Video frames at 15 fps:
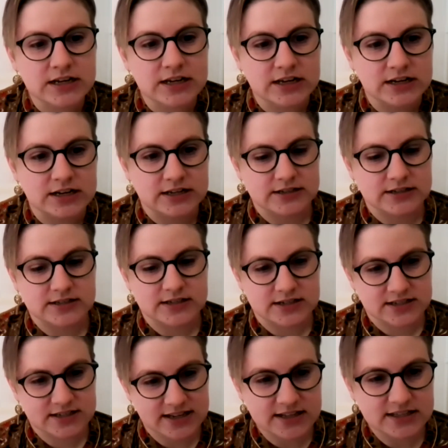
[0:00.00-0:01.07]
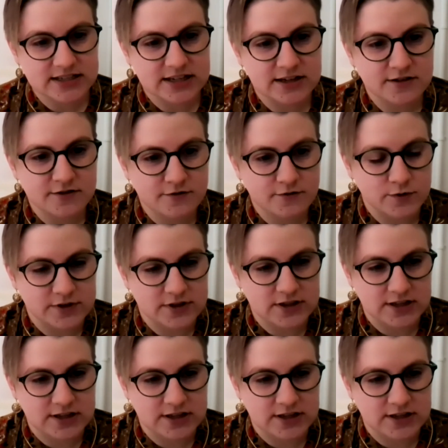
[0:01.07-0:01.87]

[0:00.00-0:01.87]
It is extensive with